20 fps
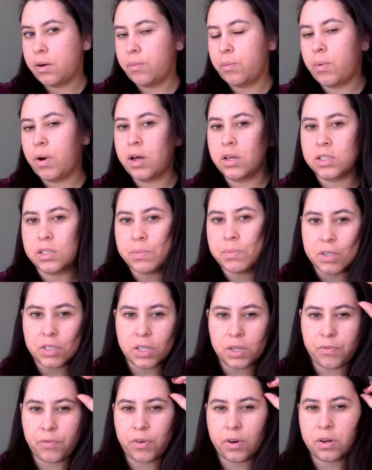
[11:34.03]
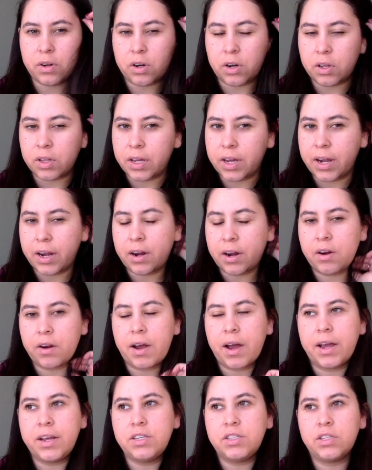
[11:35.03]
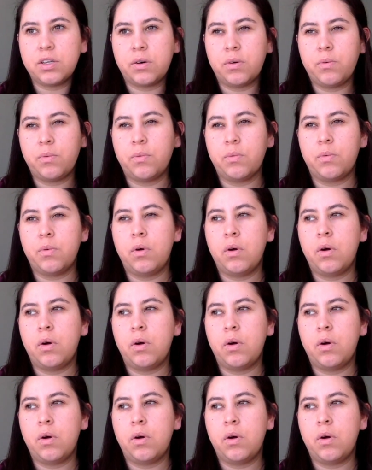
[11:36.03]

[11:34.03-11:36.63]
well, especially for curly hair, I don't